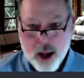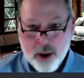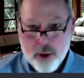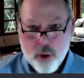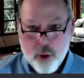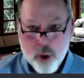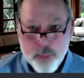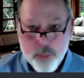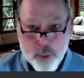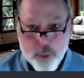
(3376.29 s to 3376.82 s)

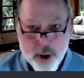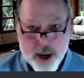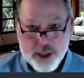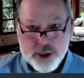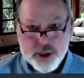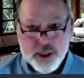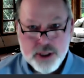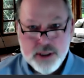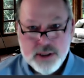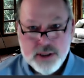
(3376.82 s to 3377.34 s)

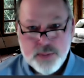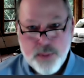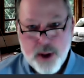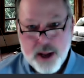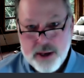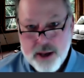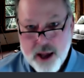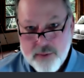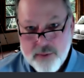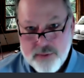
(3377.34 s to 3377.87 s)
Corporations, by
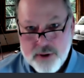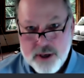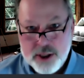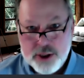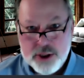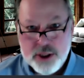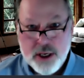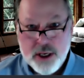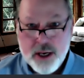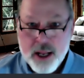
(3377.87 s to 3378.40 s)

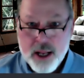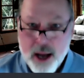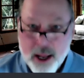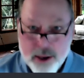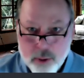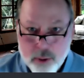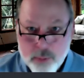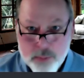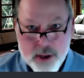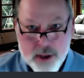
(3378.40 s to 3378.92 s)
definition, and I
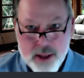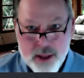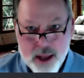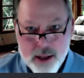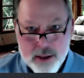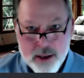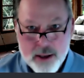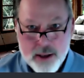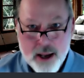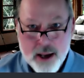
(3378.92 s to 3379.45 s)
don't mean
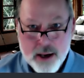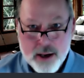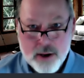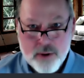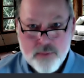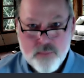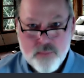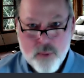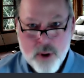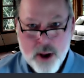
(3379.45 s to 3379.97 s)
that in a
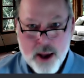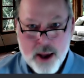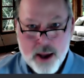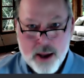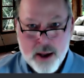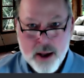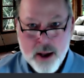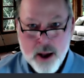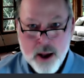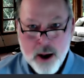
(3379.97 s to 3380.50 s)
negative way,